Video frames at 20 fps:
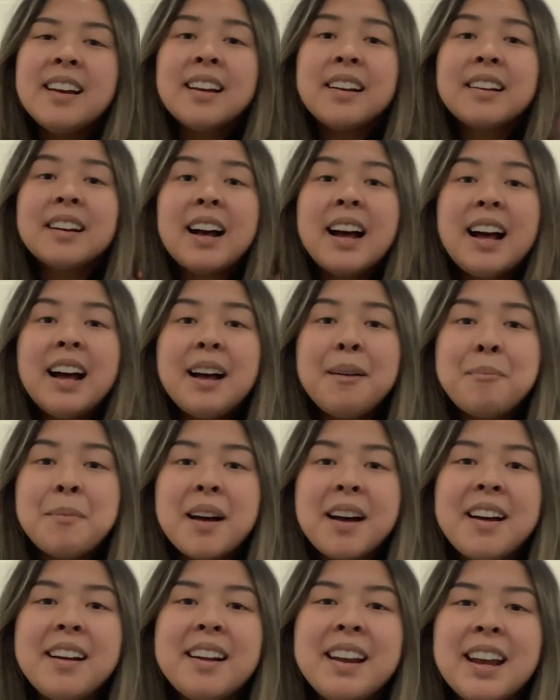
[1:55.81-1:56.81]
Come
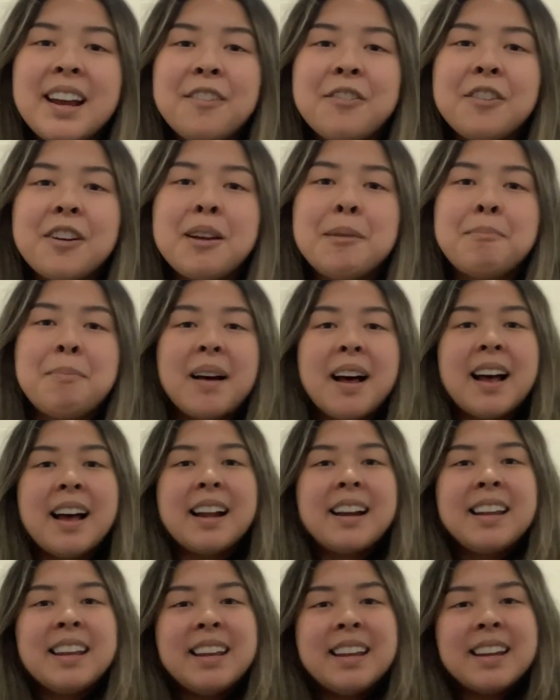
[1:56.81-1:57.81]
on
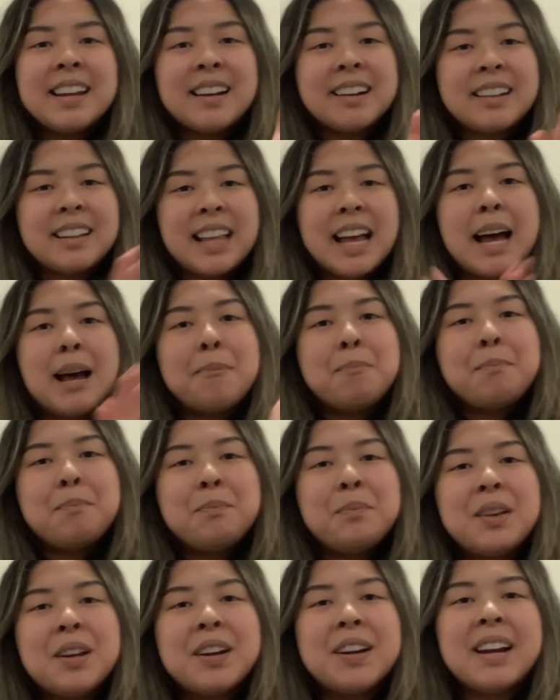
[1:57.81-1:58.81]
everybody and clap
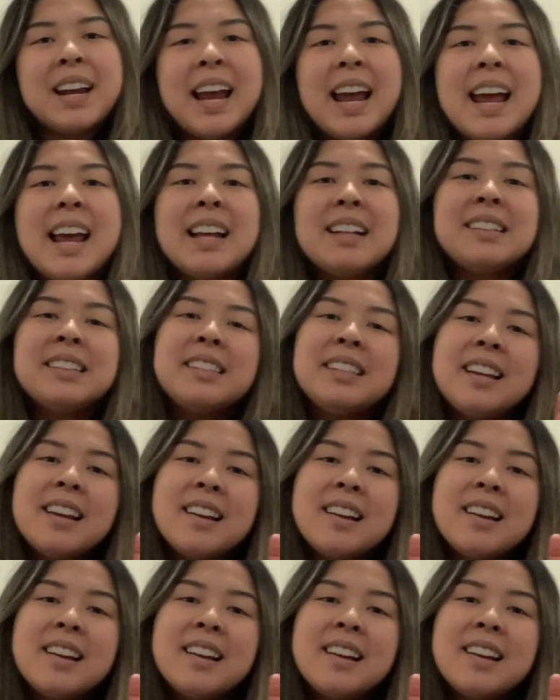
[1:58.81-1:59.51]
your hands,